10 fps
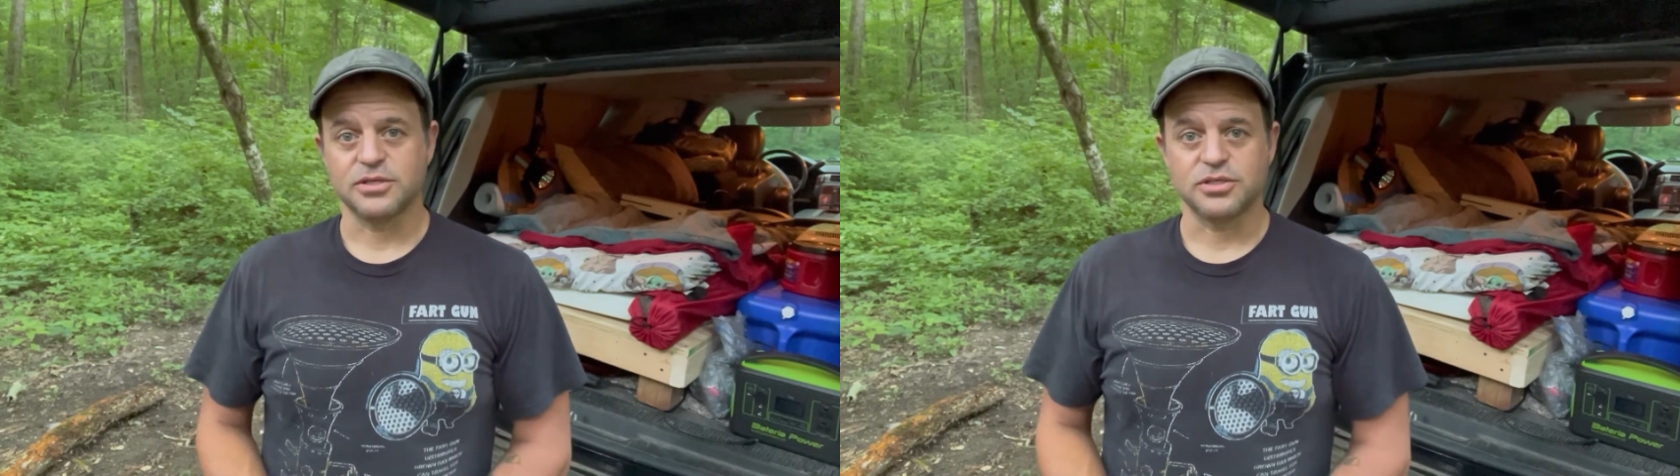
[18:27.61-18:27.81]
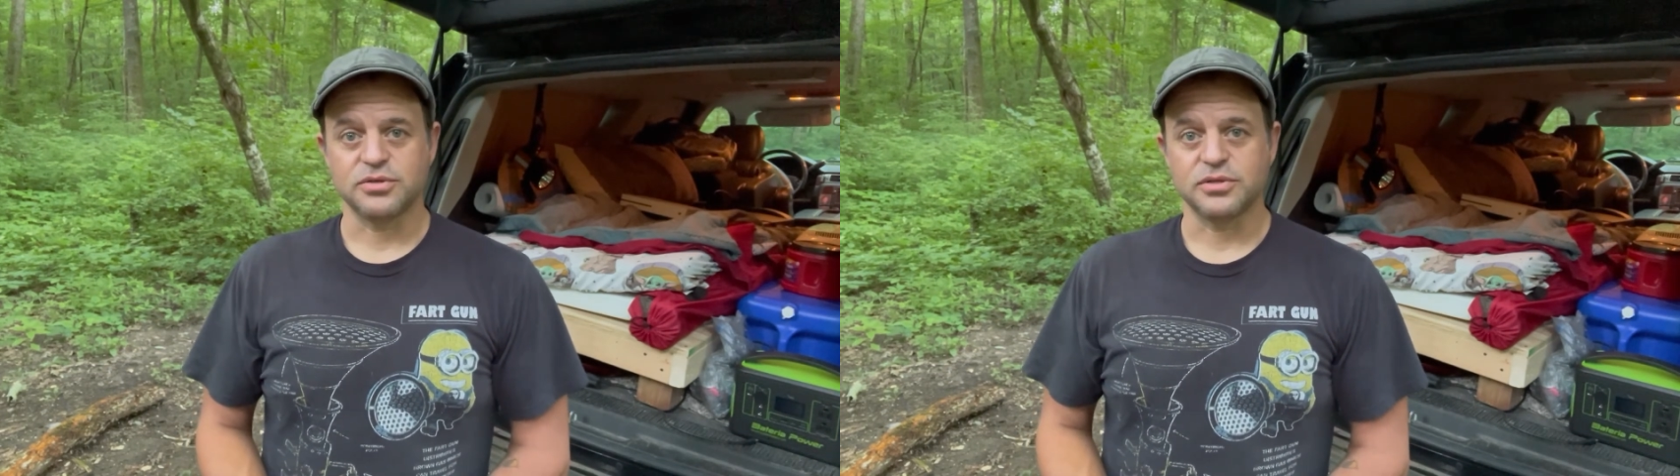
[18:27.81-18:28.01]

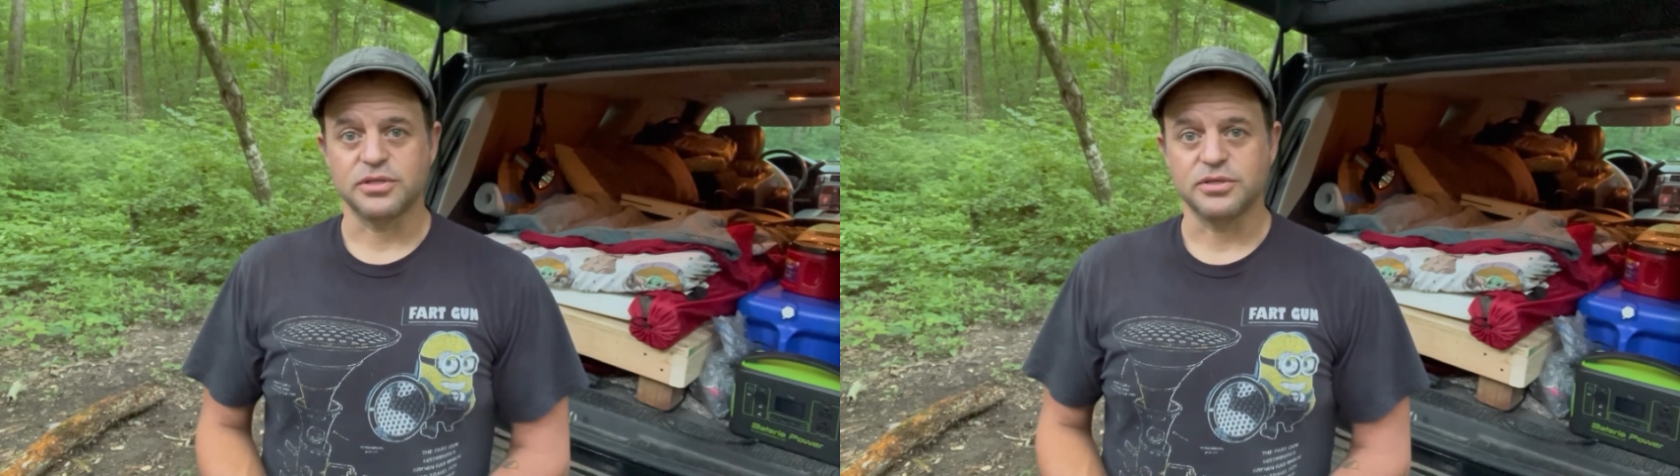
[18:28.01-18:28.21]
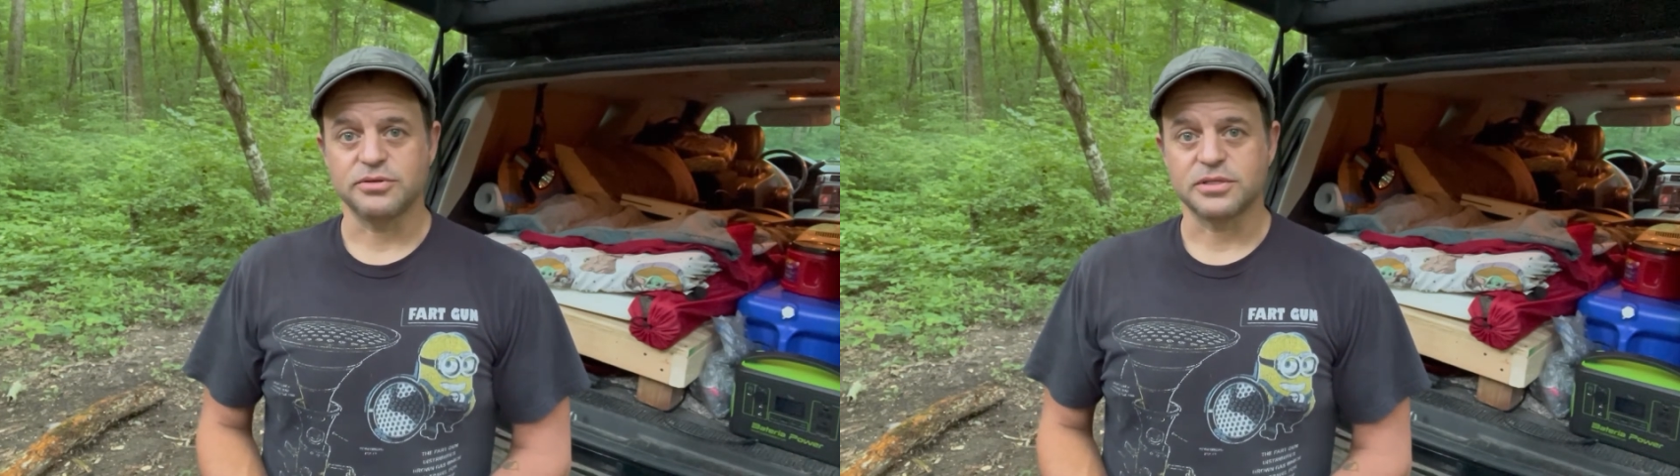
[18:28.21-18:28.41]
issue with
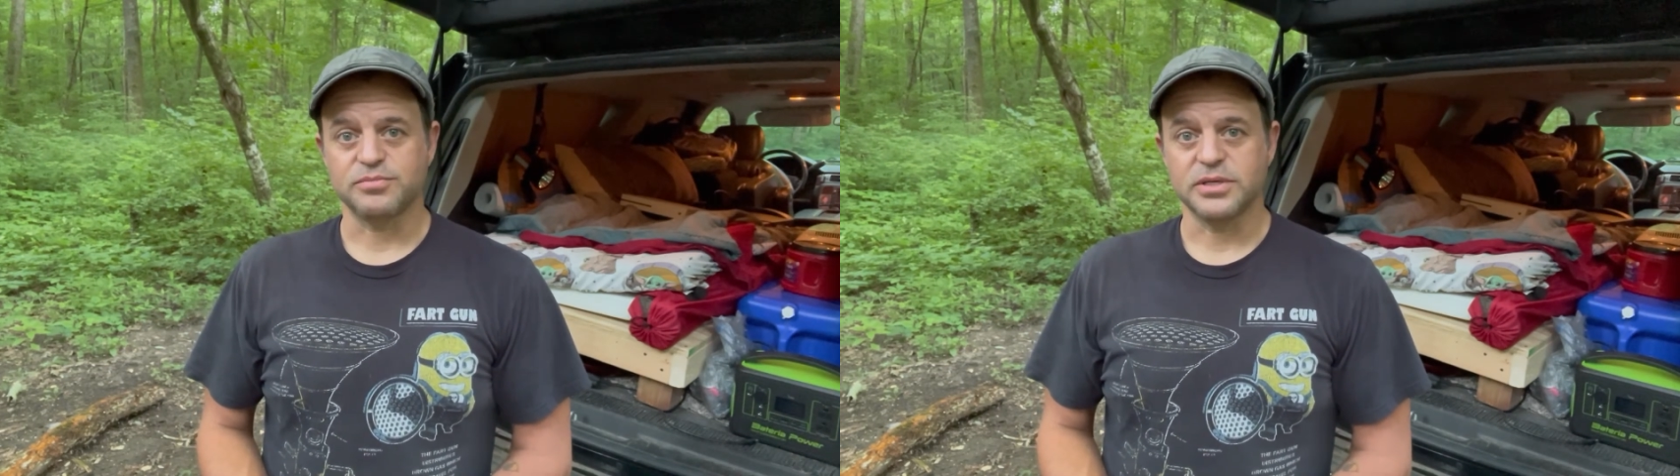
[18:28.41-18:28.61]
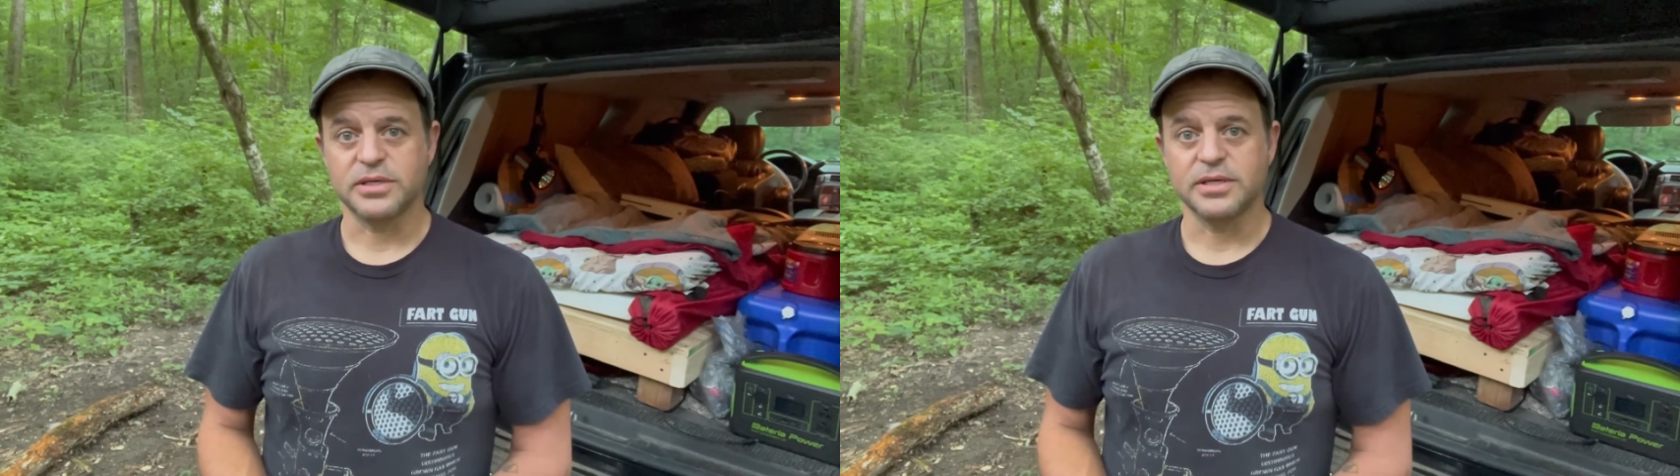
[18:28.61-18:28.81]
the
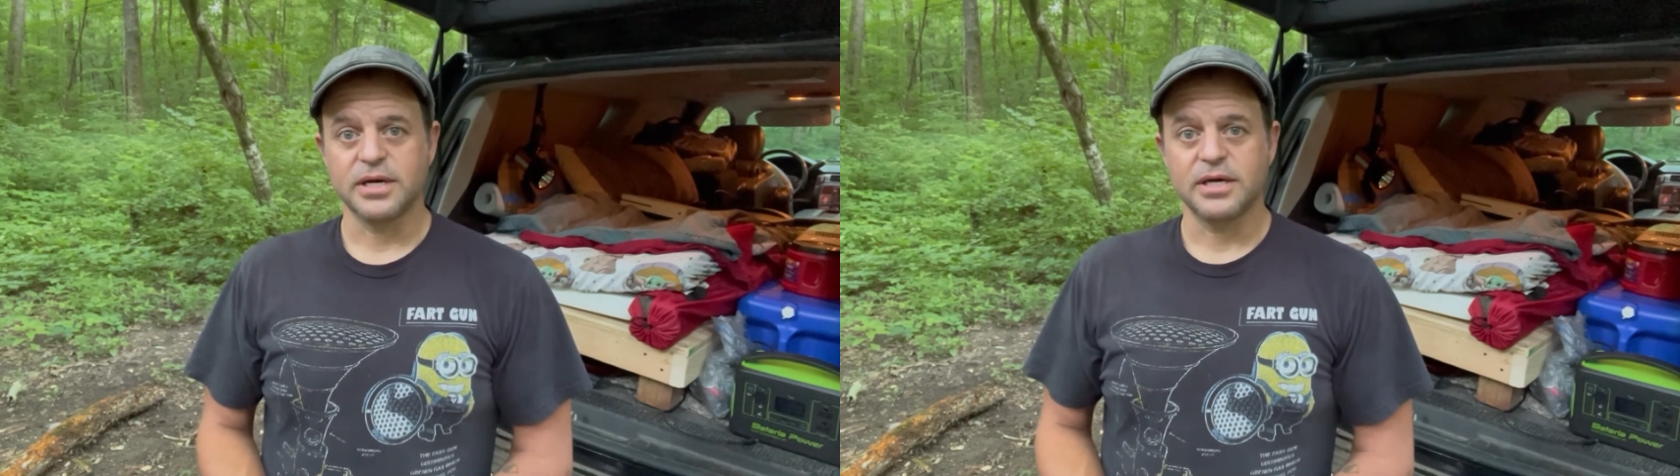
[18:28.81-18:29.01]
USB